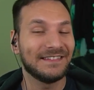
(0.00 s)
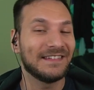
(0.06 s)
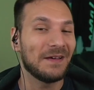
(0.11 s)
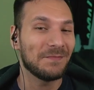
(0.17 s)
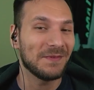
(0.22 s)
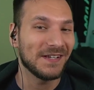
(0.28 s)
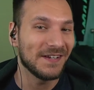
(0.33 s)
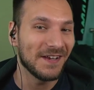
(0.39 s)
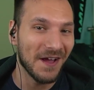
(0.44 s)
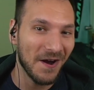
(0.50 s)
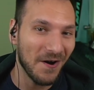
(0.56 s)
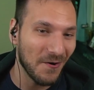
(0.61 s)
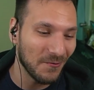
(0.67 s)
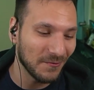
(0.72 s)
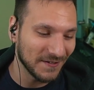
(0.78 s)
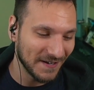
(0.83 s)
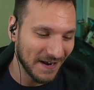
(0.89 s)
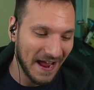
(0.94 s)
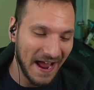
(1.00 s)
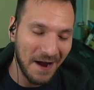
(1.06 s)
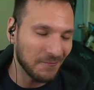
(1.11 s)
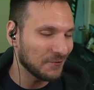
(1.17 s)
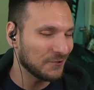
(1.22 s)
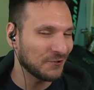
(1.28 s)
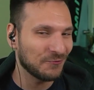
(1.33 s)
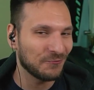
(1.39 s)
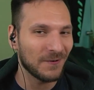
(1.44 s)
Let me know, you know, how
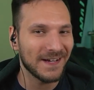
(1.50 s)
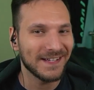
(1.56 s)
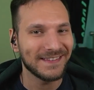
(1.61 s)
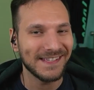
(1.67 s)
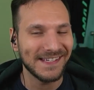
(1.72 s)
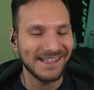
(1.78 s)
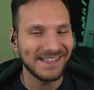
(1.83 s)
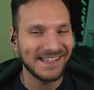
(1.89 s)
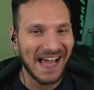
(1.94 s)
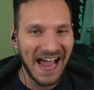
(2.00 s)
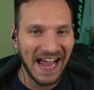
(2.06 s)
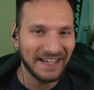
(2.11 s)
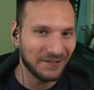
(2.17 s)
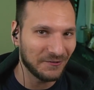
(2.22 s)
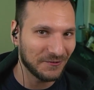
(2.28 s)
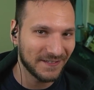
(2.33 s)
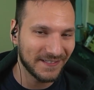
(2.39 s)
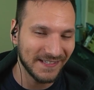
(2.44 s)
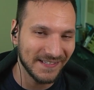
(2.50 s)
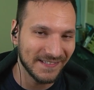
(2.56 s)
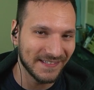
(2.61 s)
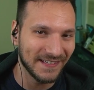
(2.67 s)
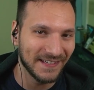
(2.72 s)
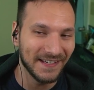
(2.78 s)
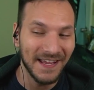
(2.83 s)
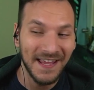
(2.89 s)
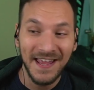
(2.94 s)
would you rate the entire
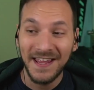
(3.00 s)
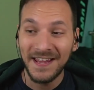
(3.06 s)
season?